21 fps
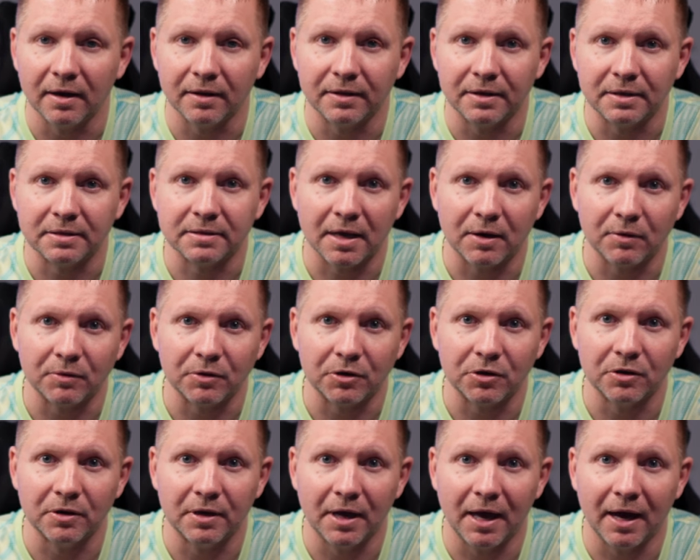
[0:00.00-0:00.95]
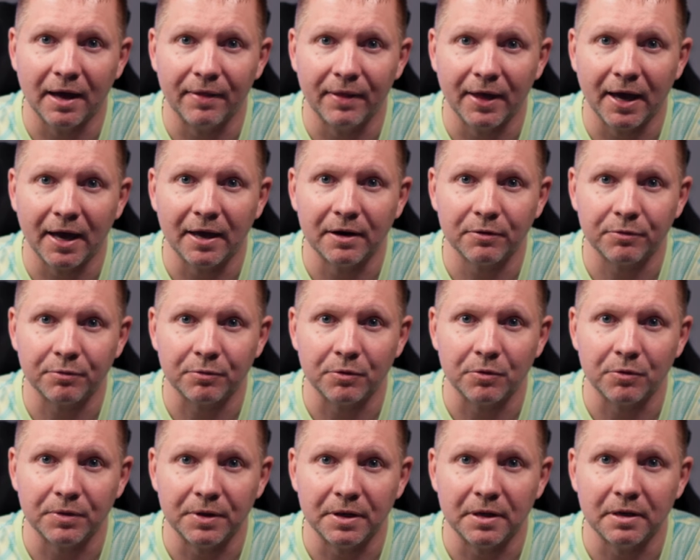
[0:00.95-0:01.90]
These sound good on that
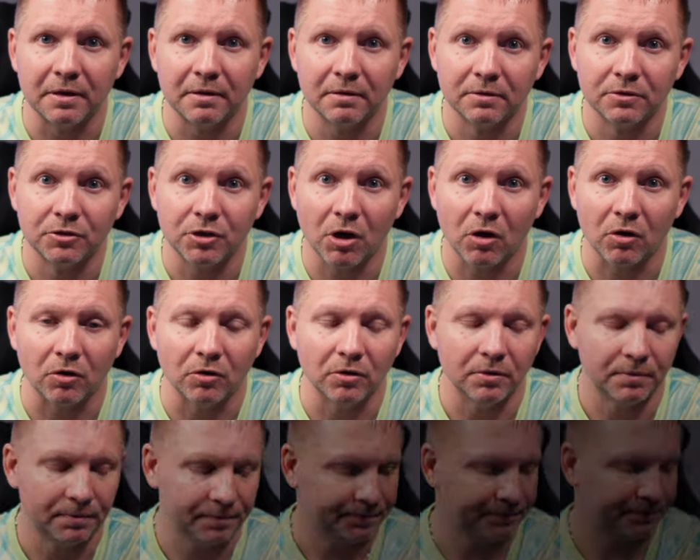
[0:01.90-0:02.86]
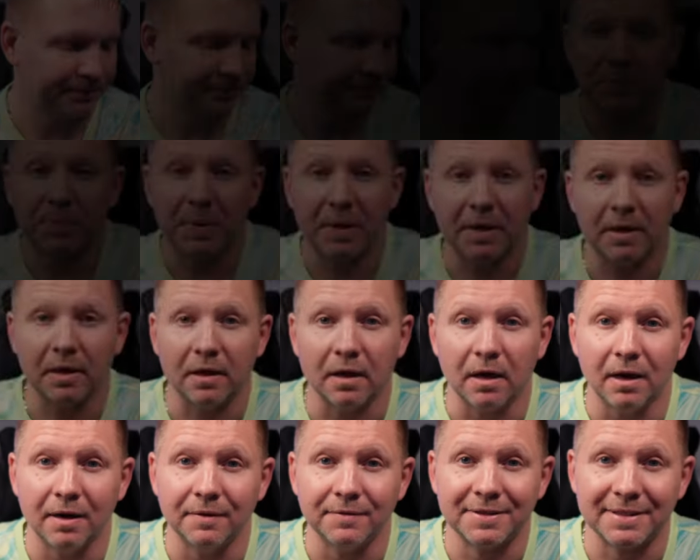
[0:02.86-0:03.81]
through the dongle. And so
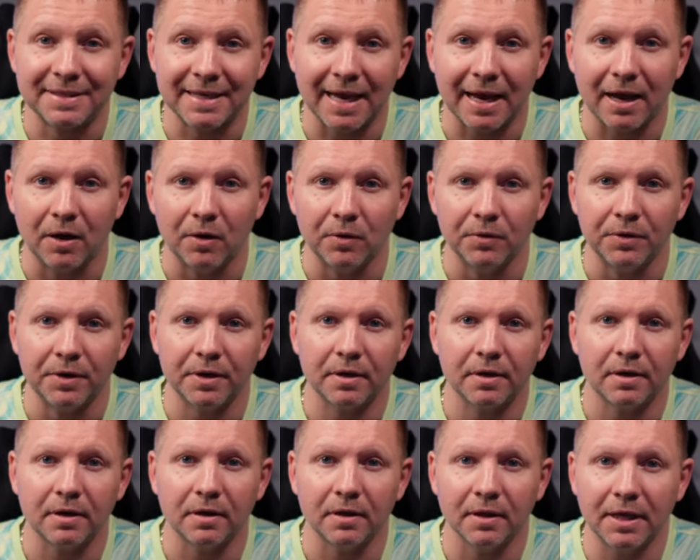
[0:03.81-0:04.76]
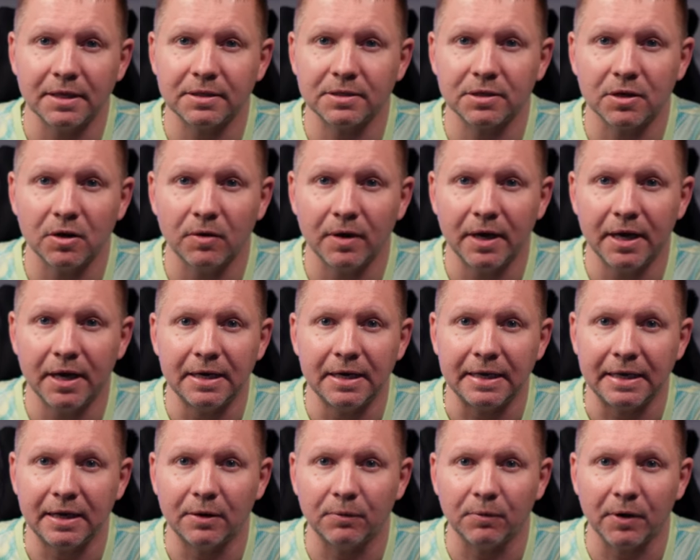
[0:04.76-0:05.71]
speaking of sound, let's go
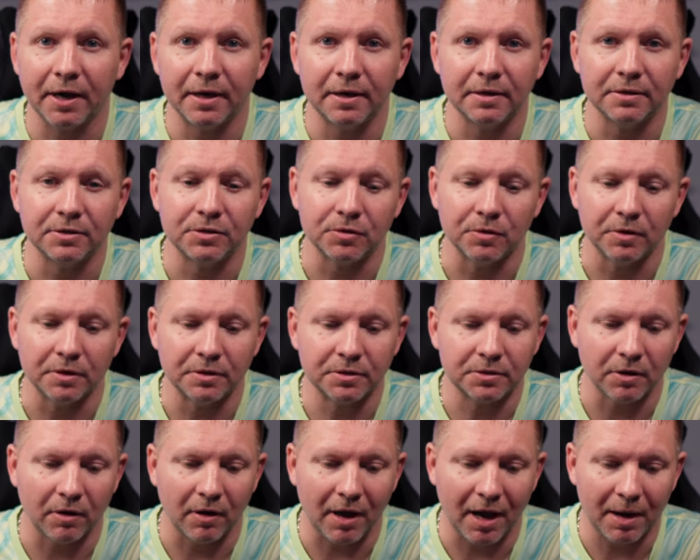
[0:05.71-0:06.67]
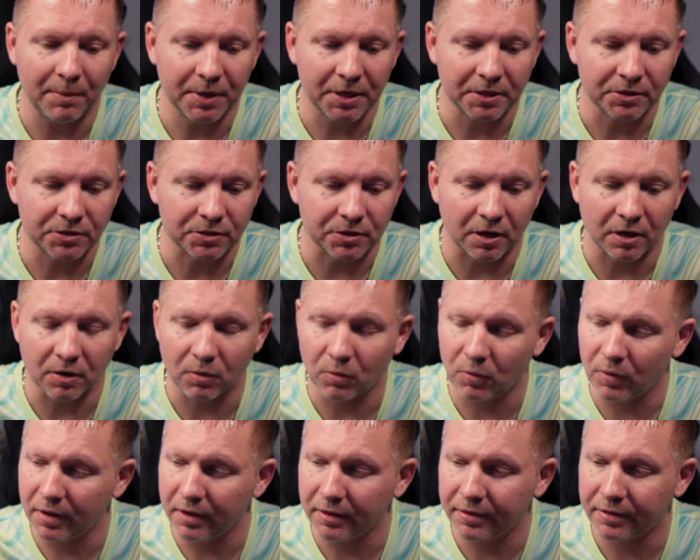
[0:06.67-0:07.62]
and get right into it. So I'm going to start
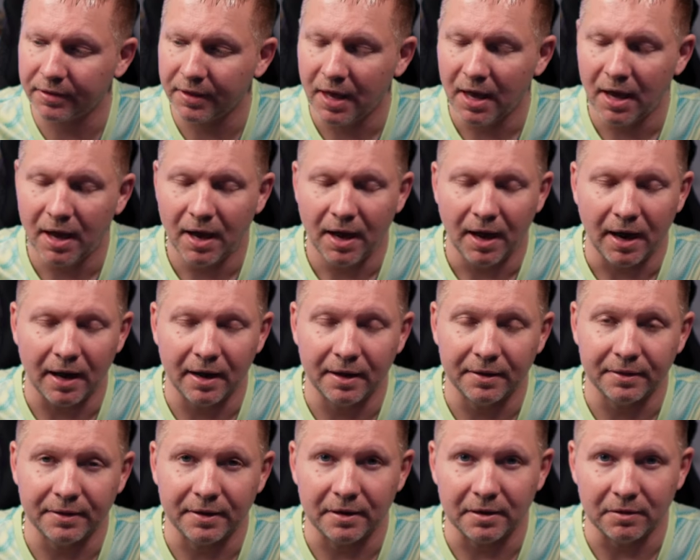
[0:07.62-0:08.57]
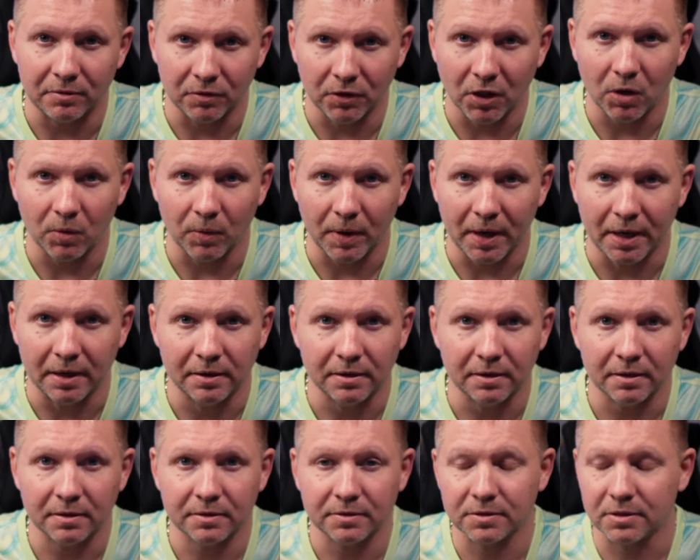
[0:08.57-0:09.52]
with on the low
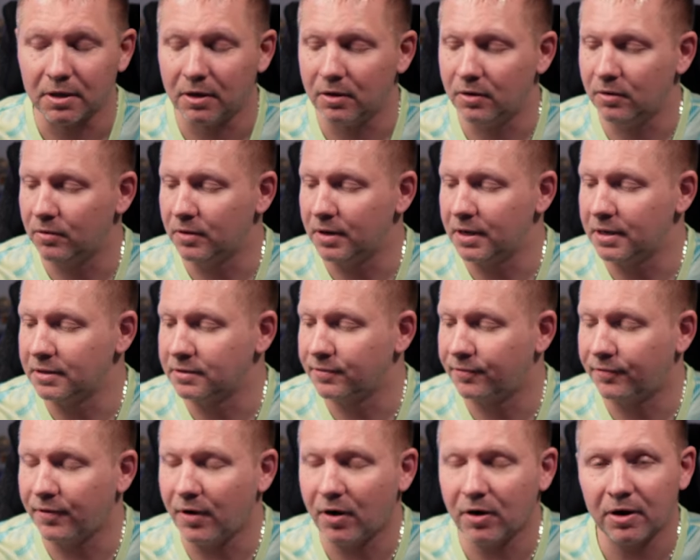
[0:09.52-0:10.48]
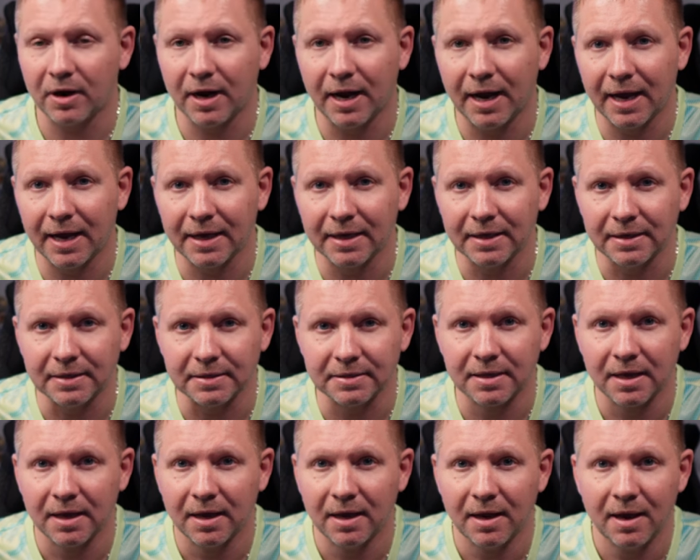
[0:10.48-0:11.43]
end. So as far
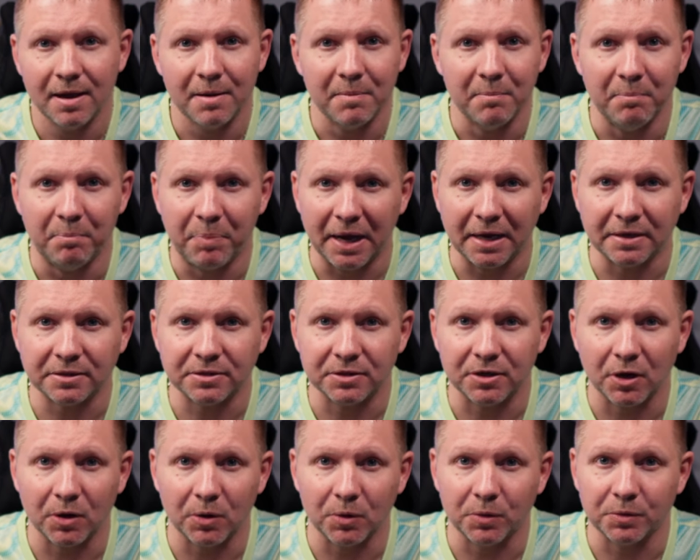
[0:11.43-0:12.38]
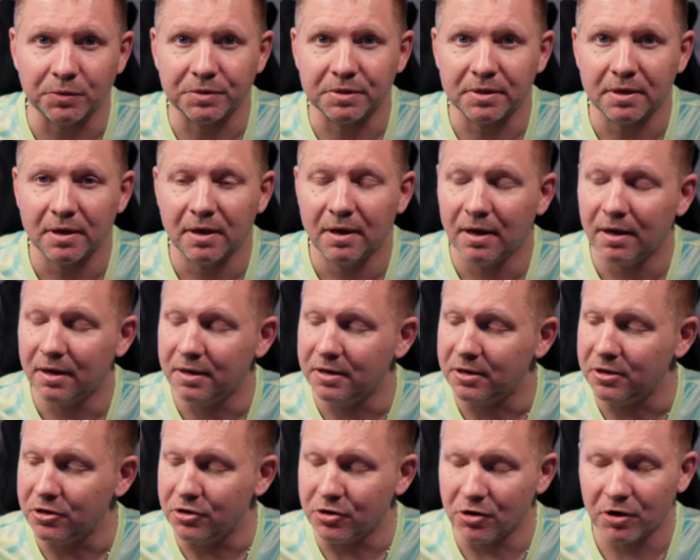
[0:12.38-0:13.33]
as bass goes,
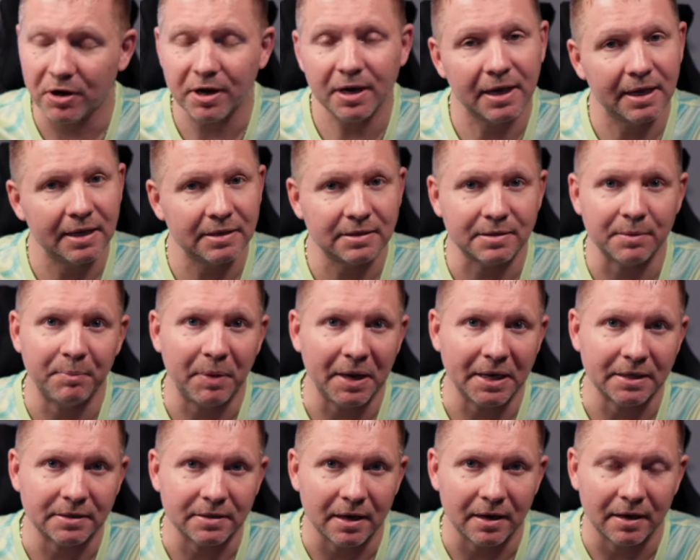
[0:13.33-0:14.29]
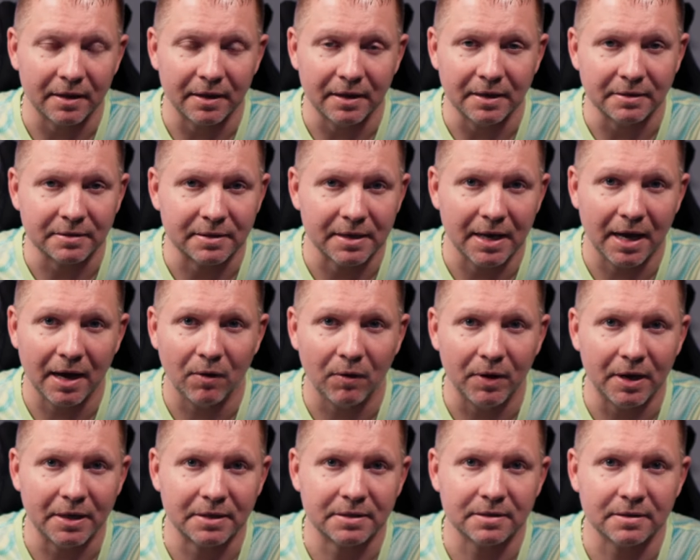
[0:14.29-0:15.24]
you're going to get some bass out of these. Now,
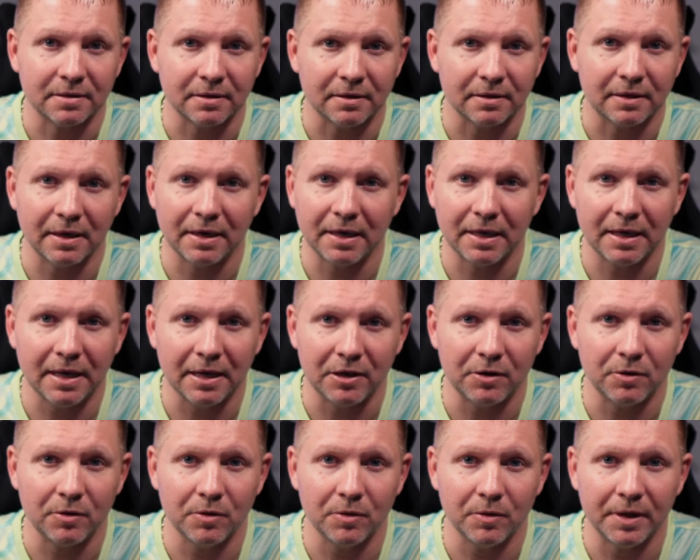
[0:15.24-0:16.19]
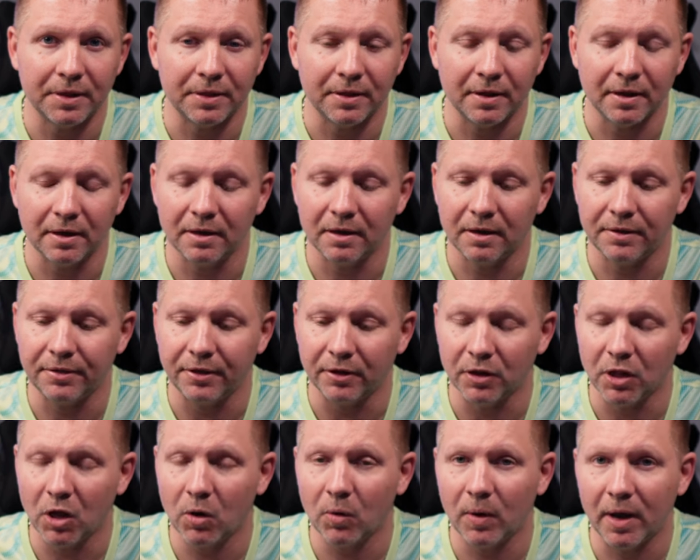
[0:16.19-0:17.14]
it's going to hit you in the
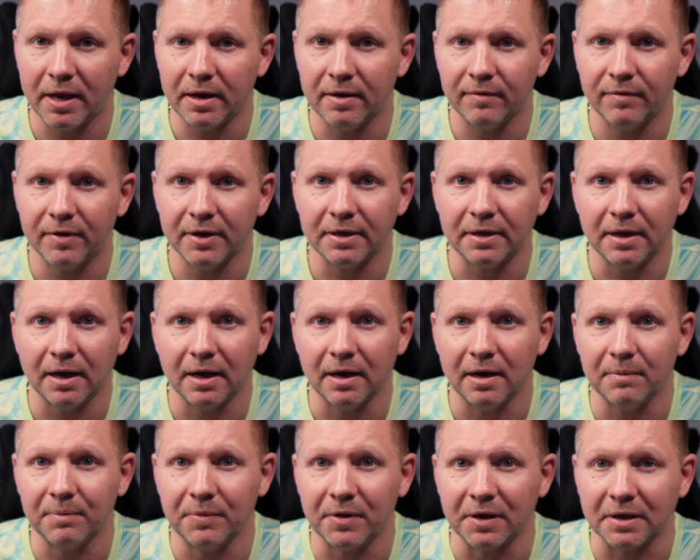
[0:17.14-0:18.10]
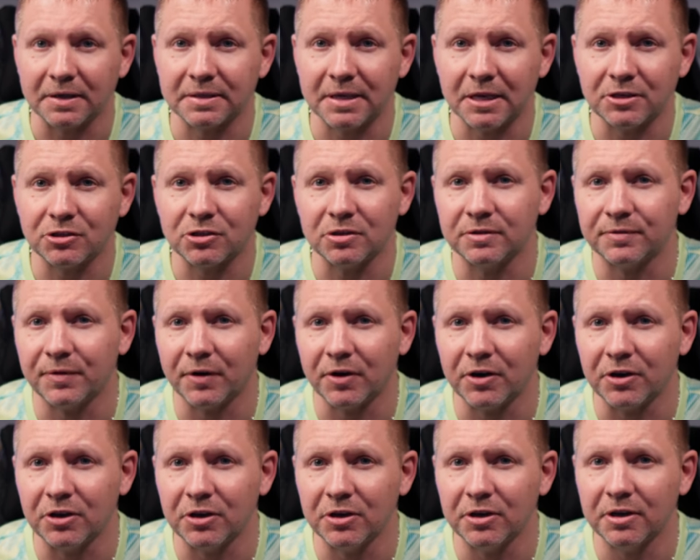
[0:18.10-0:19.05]
low end of it. The extension's
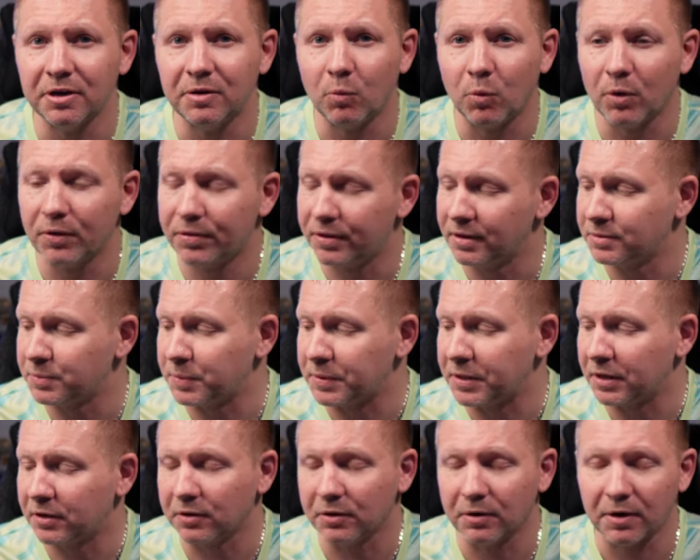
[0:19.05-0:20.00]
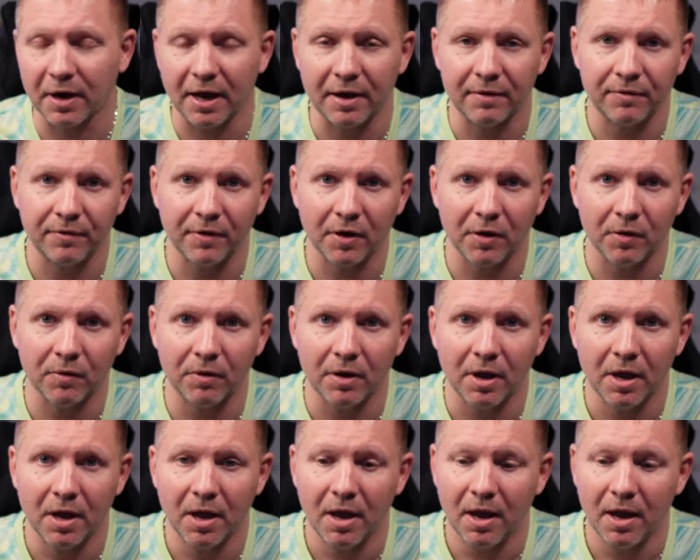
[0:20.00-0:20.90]
very good with this particular headphone.